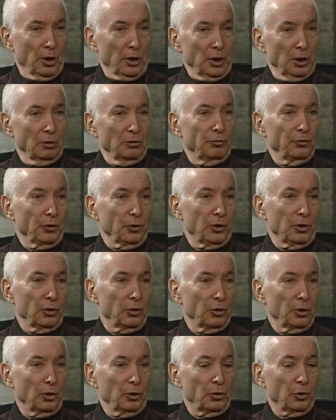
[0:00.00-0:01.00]
in for the
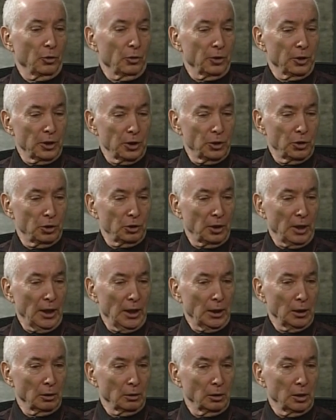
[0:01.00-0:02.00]
authorities to
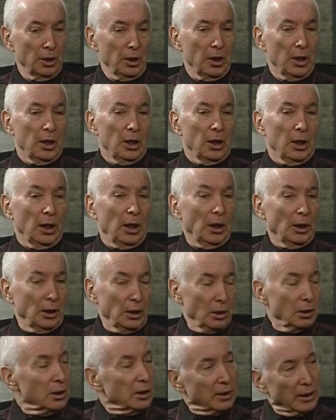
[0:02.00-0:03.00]
handle. And
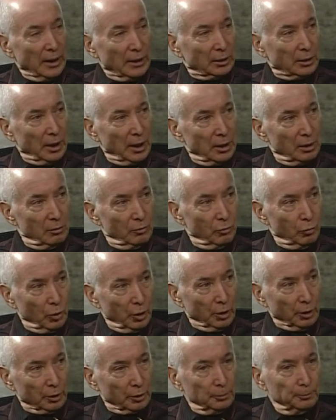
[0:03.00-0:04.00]
he did that kind of
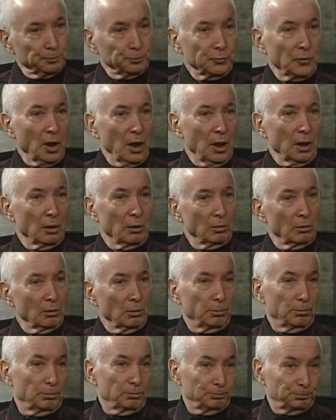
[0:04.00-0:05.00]
work.
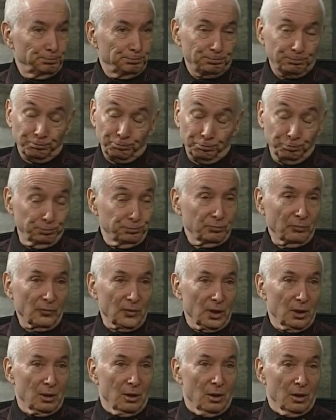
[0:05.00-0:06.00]
And
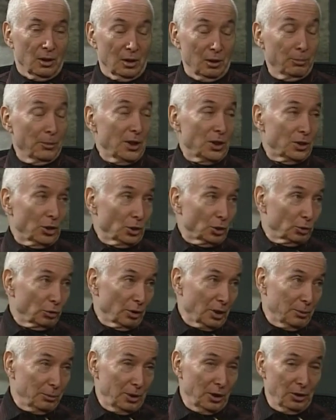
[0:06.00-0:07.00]
an amazing
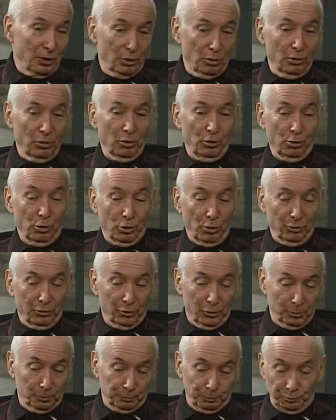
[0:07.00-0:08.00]
story. I mean, here you go
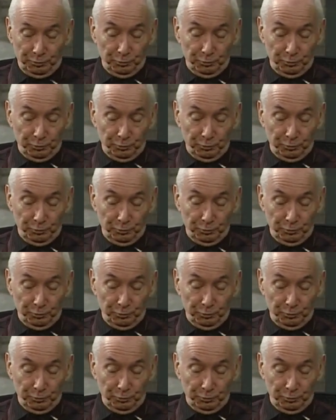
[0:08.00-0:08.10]
from